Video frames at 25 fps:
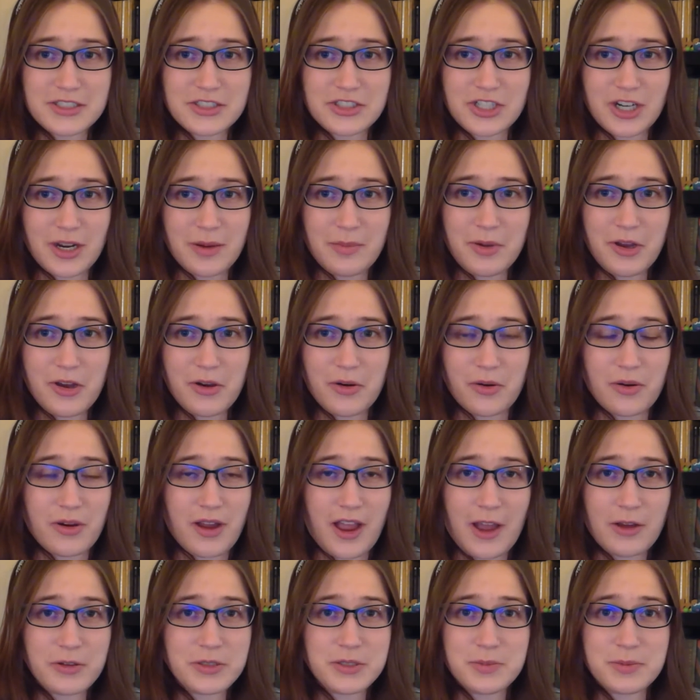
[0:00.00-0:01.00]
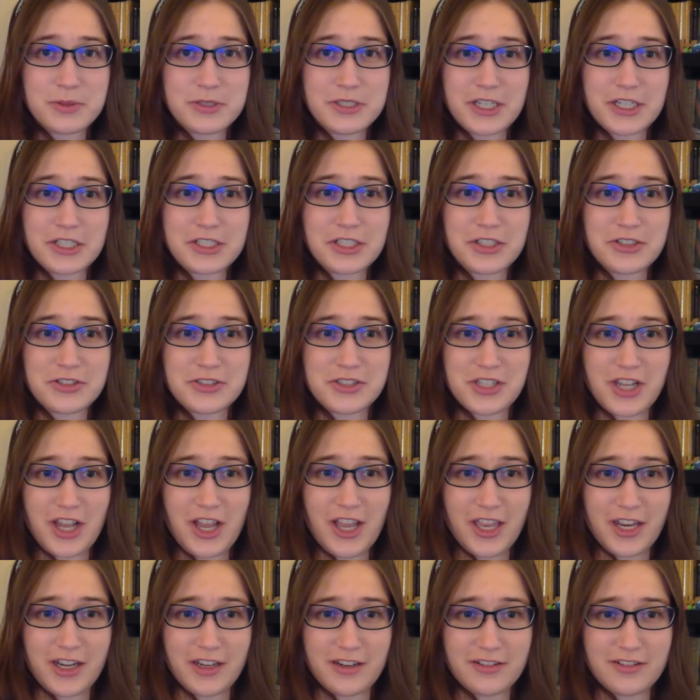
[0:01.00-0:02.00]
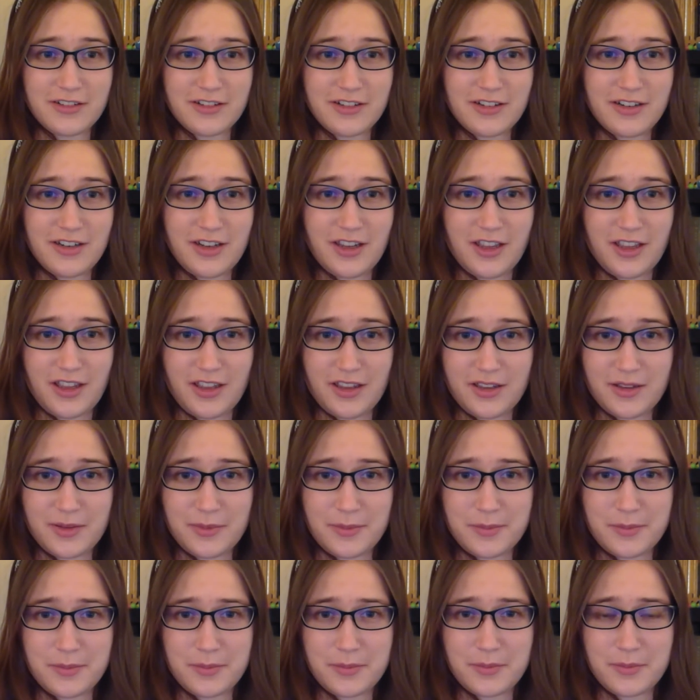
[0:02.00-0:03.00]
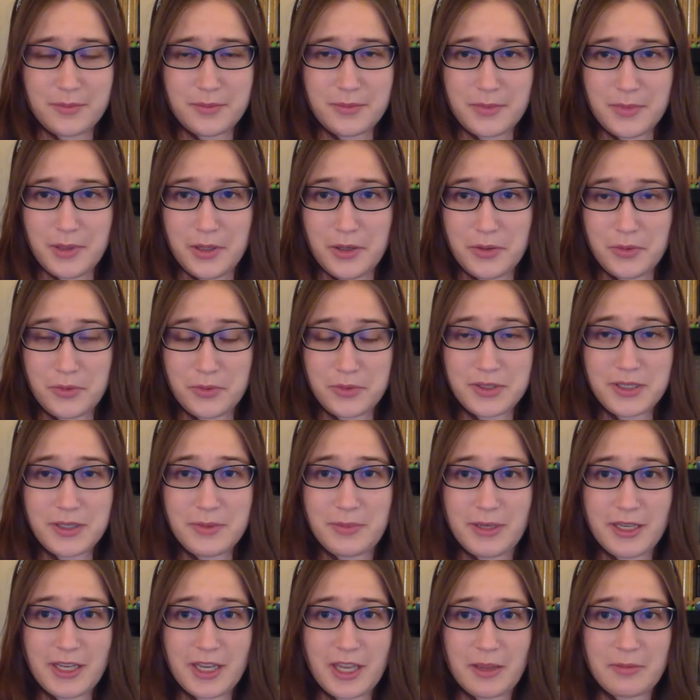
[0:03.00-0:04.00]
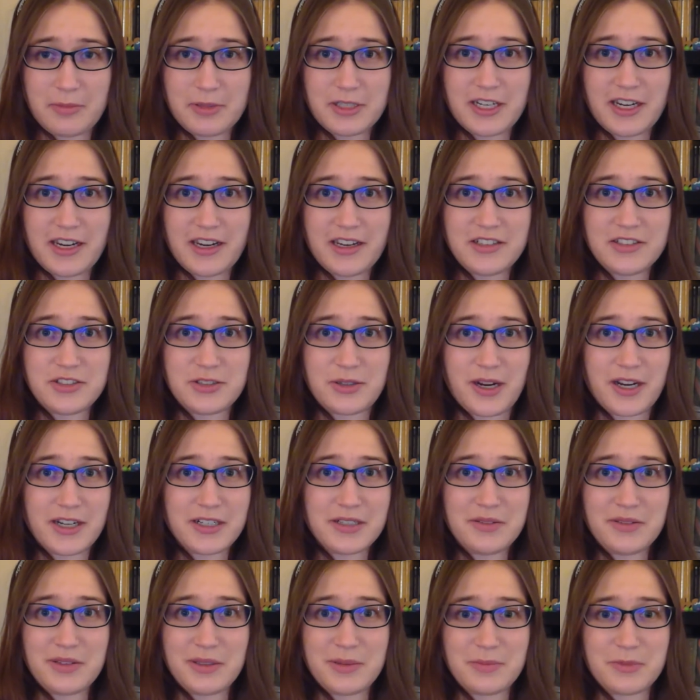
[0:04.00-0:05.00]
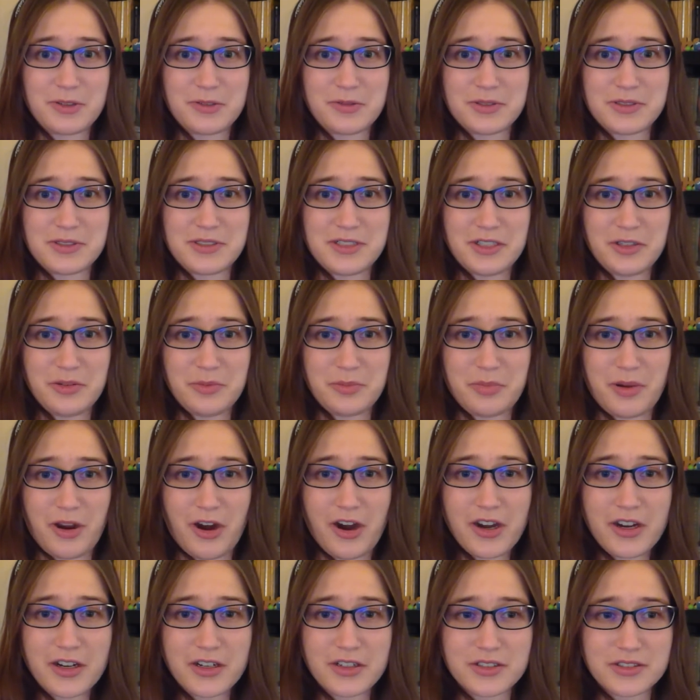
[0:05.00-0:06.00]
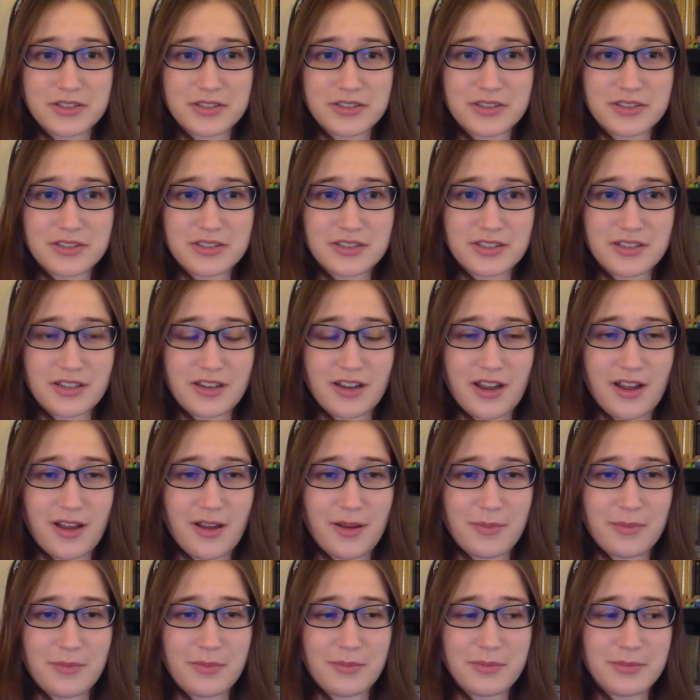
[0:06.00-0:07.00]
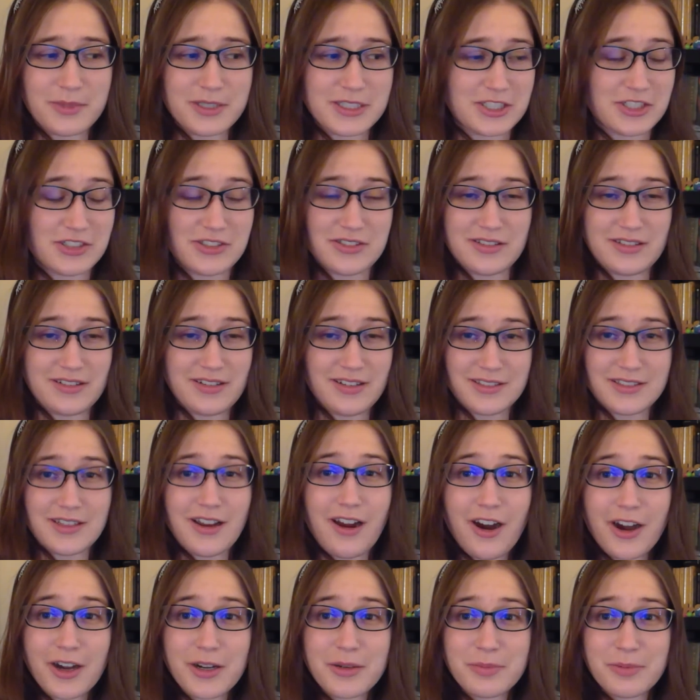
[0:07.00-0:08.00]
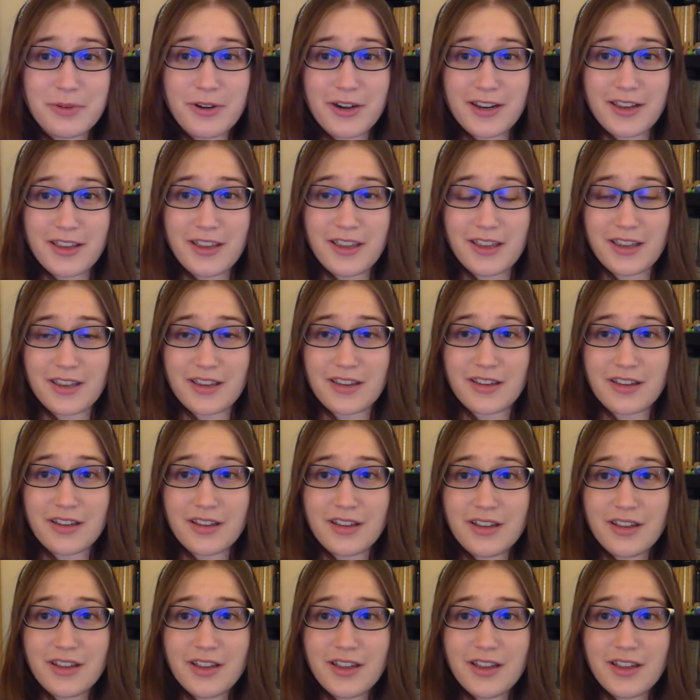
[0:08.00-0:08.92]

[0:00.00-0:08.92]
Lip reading: Jumbo out to protect her son, and only being able to interact with him through steel bars, is just, it's heartbreaking.